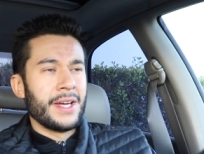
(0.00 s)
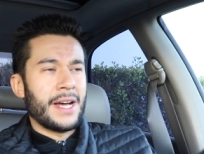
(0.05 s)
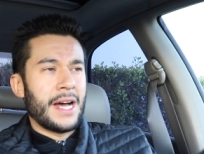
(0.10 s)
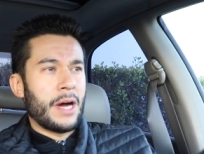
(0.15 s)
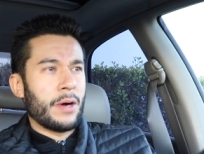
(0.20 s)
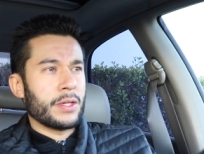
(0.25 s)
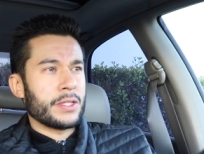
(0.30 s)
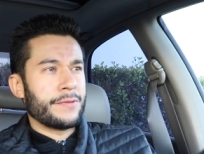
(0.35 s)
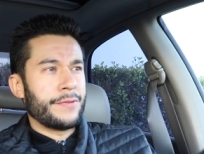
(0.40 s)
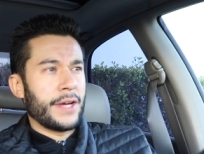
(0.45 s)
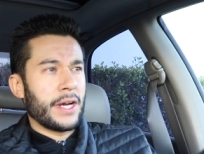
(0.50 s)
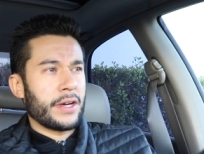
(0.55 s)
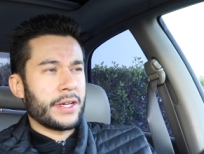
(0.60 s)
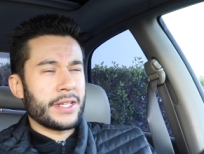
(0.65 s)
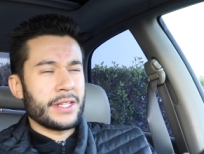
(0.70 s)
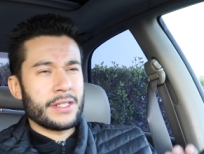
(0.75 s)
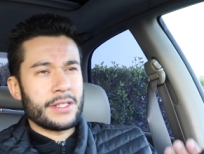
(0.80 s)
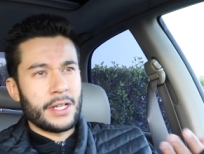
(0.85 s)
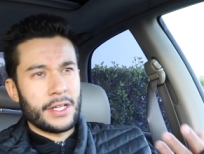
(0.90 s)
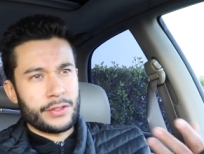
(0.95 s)
I was
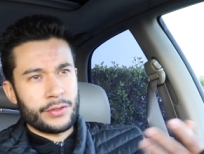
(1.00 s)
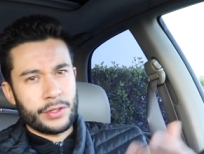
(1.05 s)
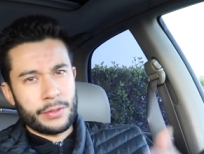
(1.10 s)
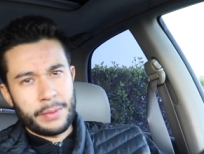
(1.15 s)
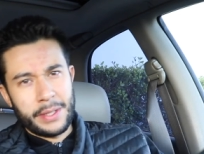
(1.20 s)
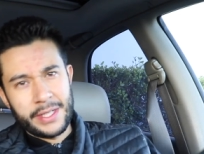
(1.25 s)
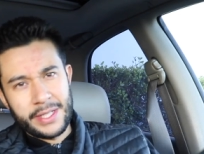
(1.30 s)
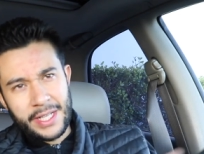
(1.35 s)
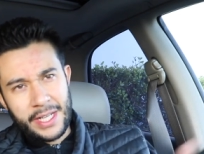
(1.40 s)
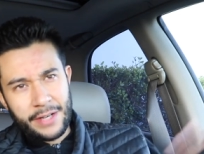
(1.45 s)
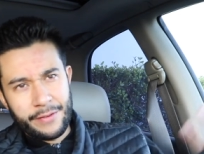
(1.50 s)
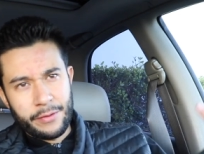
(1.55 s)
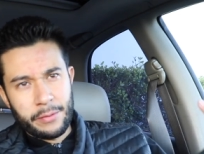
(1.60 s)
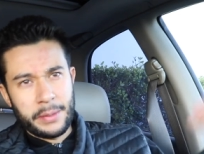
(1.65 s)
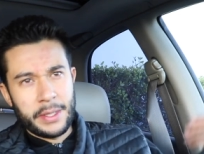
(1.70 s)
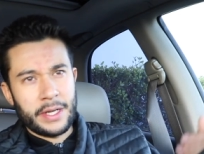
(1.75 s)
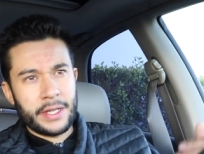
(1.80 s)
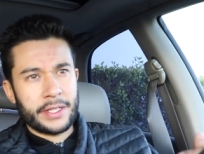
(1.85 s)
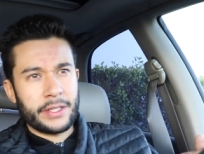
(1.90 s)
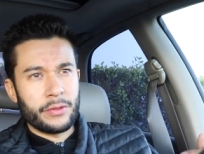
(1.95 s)
very in touch with my Native
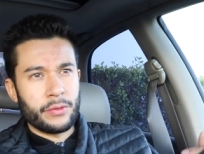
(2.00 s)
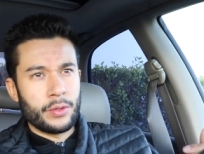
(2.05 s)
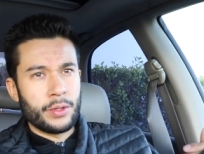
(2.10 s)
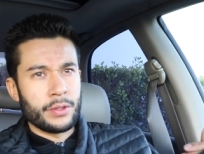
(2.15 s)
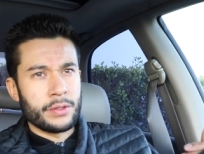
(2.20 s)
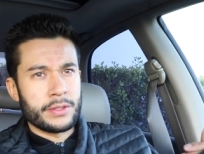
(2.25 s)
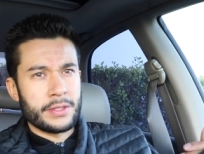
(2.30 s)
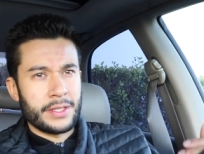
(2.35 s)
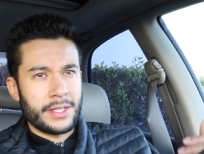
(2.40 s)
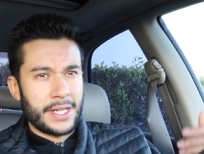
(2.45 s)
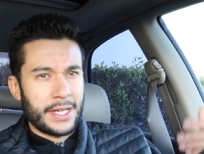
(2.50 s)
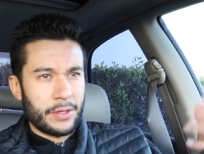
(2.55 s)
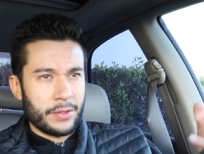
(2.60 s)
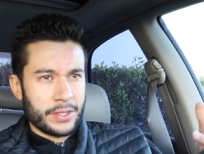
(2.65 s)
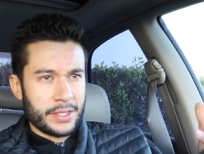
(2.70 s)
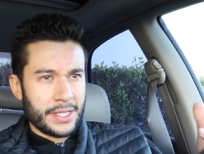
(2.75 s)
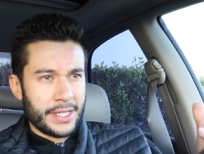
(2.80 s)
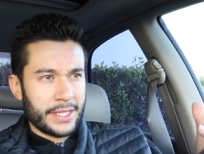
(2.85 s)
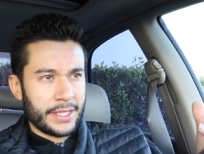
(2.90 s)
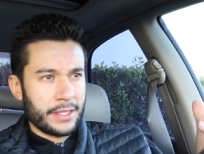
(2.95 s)
American roots, and I
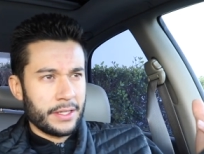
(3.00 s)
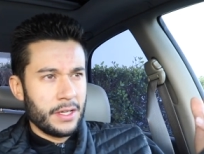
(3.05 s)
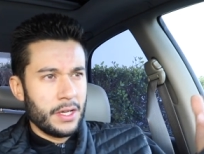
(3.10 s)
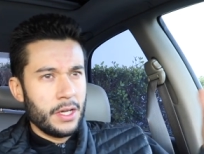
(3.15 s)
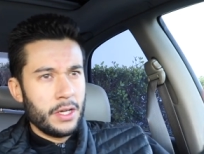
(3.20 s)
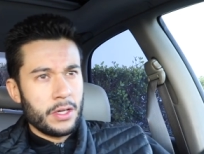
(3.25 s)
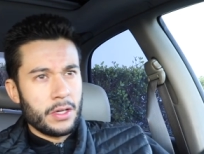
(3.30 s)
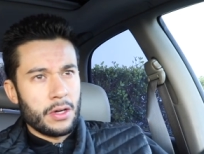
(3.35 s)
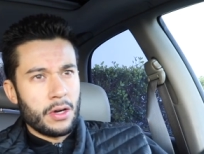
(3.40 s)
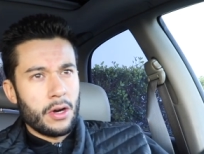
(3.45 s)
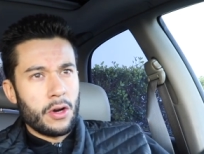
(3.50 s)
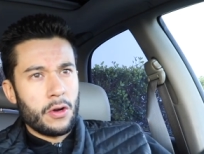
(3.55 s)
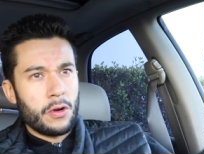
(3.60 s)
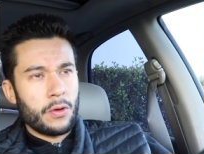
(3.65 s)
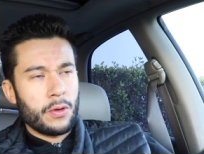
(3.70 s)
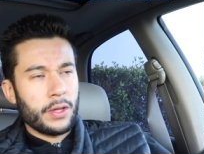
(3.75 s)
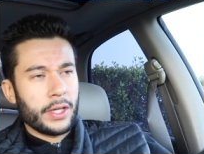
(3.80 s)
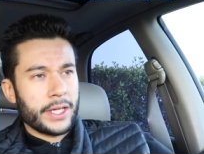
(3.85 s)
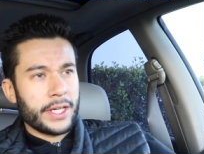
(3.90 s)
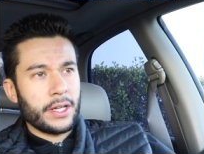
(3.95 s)
was like,
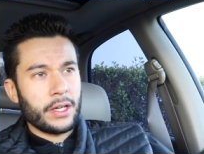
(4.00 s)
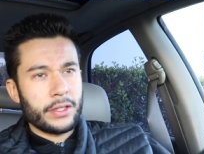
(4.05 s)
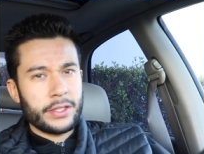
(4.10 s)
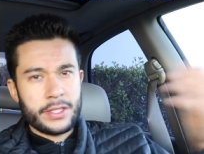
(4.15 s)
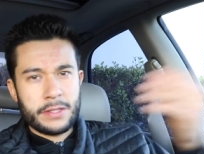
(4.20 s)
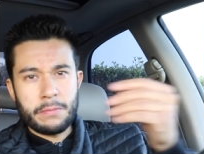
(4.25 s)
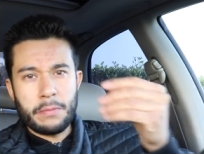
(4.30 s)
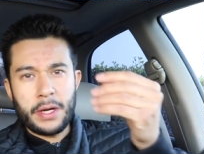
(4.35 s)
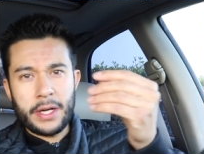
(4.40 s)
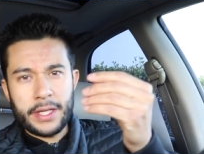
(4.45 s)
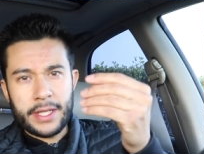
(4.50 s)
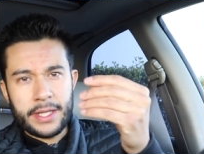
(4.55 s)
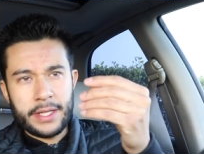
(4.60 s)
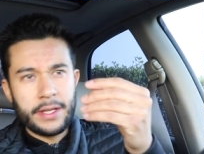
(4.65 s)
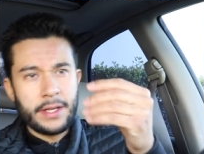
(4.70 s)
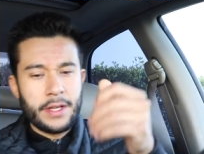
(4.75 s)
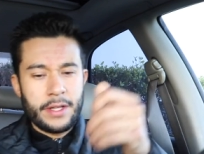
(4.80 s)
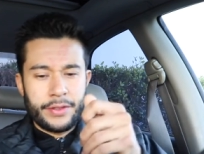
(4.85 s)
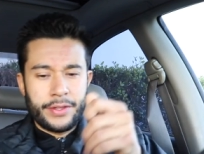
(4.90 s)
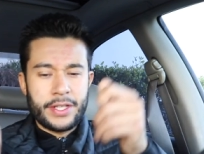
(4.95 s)
oh, look at all this
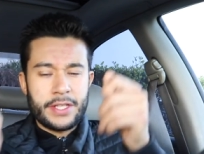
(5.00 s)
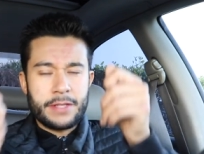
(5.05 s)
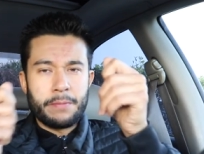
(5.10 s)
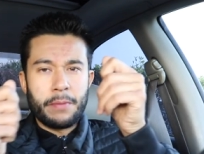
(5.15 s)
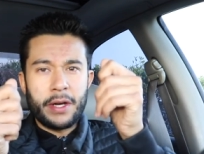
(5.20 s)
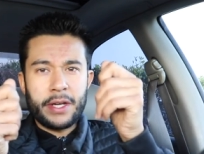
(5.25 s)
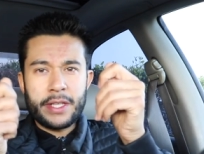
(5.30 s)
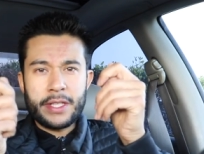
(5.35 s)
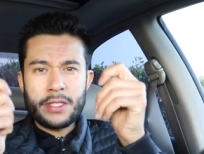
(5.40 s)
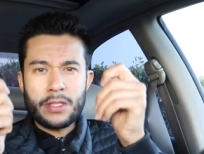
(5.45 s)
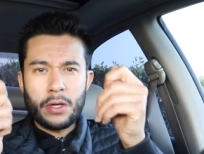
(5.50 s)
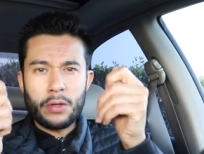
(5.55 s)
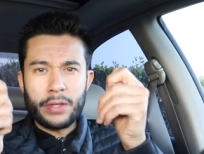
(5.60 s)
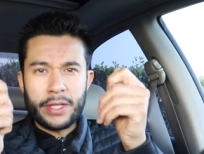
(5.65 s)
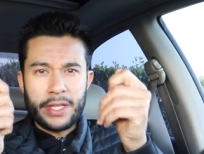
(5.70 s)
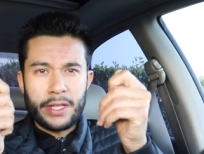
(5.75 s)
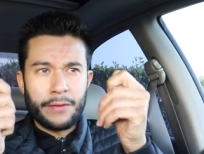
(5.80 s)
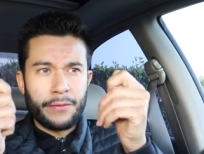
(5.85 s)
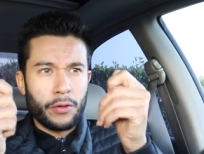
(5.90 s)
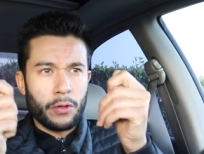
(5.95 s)
money. This money's so
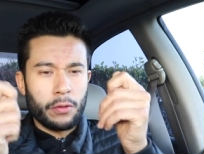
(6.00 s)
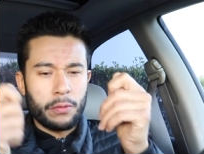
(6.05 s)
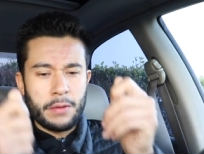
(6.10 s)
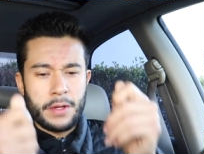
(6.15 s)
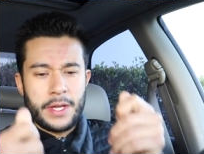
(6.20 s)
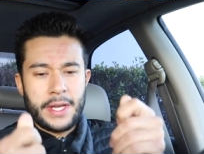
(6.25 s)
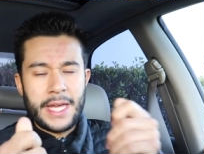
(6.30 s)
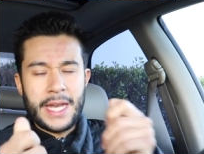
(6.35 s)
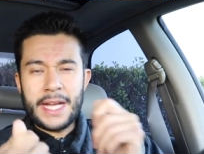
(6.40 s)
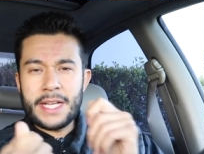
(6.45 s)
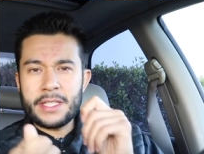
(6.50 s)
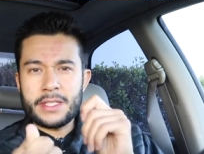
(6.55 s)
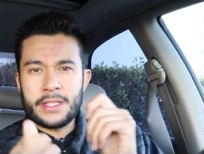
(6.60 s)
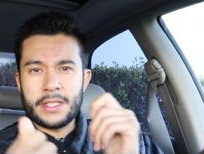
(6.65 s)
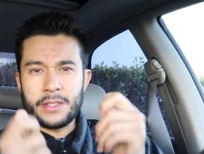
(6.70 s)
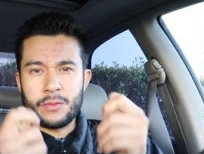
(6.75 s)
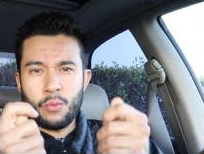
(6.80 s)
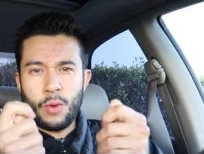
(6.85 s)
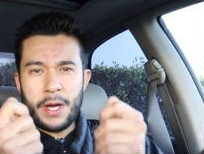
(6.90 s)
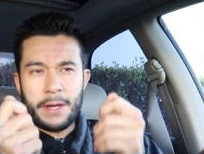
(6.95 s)
evil and has
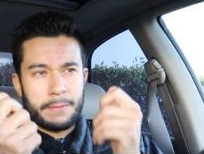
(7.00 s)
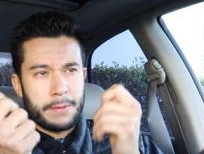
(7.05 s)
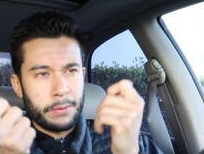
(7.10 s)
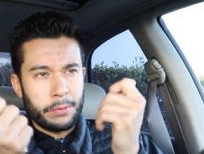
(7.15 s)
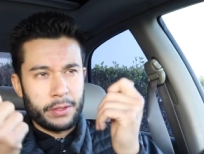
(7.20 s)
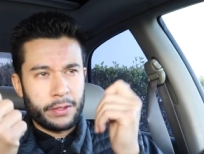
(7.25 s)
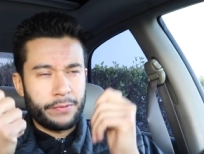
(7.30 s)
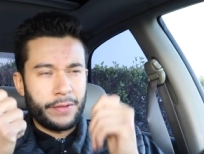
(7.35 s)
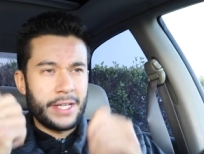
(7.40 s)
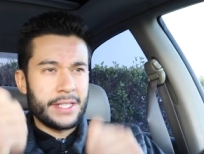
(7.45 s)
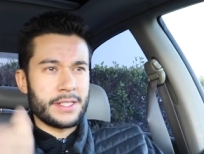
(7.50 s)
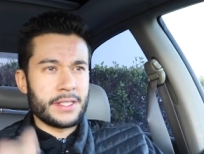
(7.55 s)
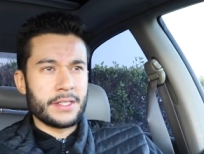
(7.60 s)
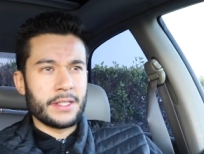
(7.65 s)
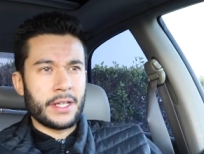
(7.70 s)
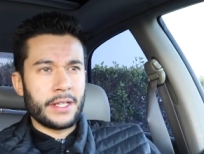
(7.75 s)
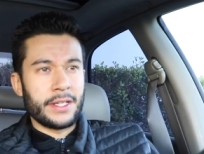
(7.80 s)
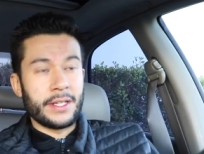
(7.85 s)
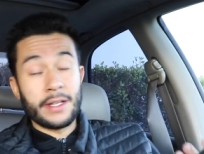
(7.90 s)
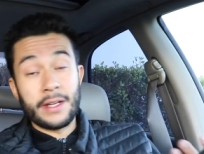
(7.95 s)
these white people's
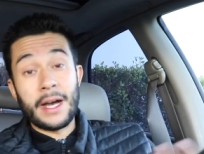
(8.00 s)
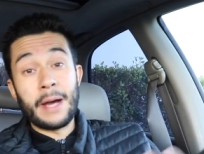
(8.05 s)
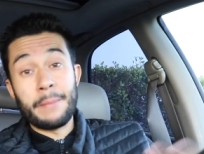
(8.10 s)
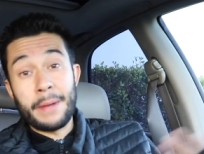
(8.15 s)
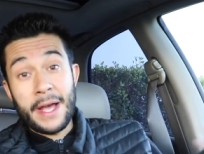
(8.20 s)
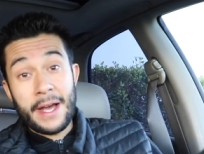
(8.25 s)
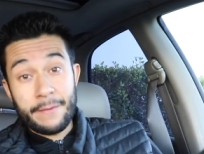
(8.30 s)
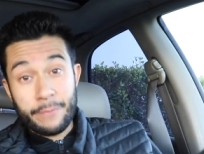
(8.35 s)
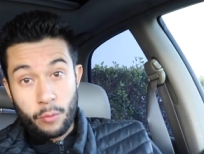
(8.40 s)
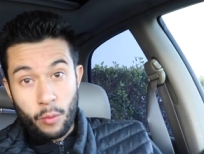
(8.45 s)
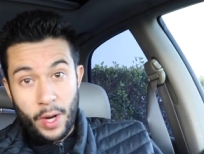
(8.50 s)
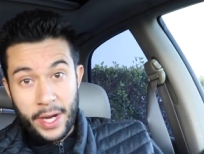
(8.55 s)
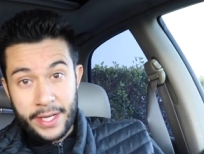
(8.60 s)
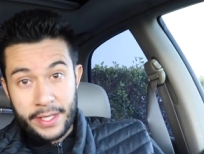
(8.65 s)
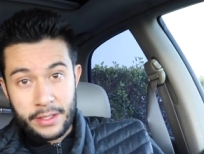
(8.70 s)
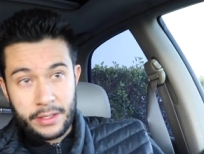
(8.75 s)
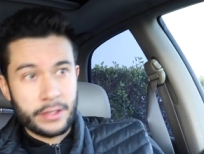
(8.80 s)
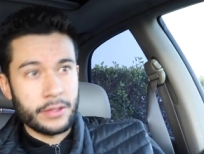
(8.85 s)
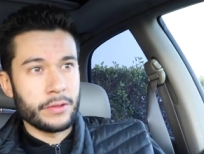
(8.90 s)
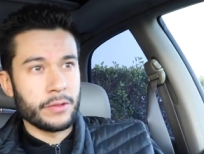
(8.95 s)
faces on it. I'm half
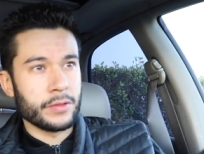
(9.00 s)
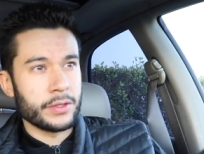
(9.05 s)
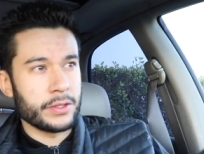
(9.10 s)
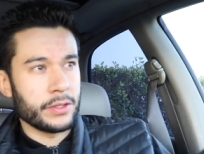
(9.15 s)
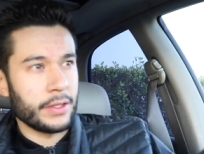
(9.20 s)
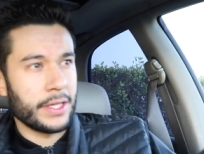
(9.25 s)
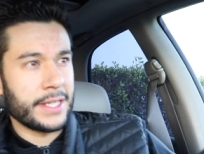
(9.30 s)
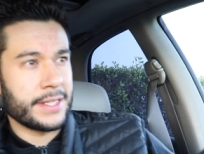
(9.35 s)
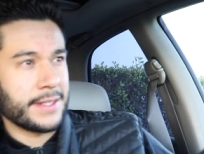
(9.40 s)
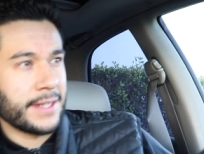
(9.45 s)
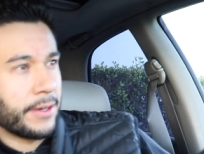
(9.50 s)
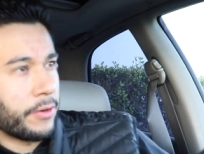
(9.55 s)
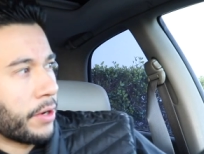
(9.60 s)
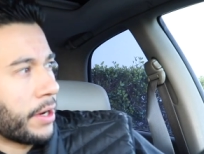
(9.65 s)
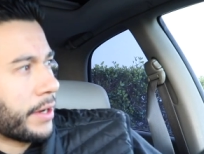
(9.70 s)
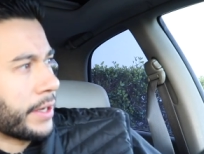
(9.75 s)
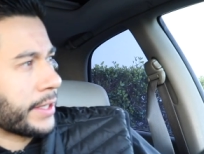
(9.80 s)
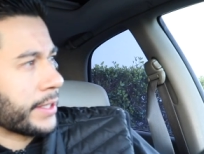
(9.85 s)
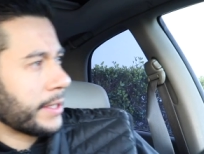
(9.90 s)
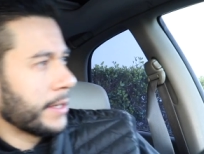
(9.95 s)
white too, so that's
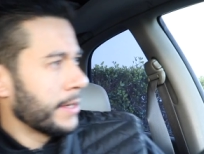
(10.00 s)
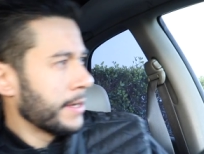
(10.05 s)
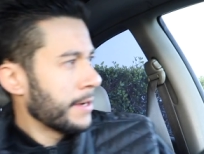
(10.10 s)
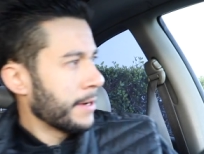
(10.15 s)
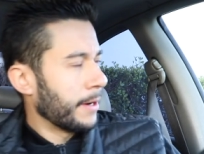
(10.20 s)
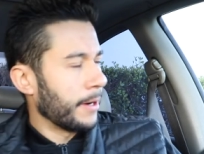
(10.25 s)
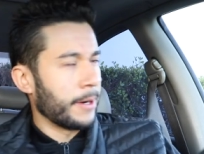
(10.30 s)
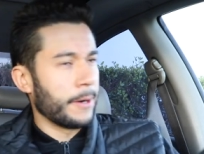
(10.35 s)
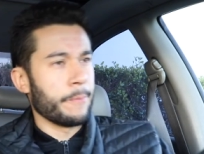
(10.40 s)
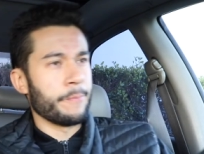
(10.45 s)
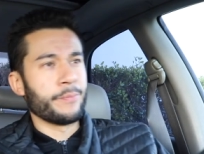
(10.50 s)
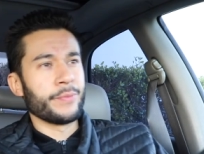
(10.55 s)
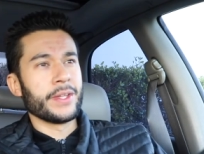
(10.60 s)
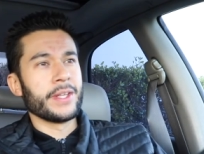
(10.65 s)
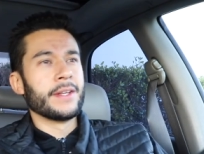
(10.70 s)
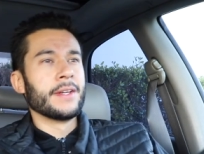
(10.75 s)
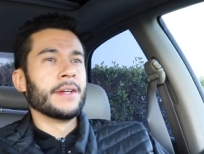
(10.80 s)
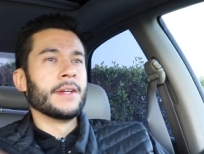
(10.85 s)
ironic. Um,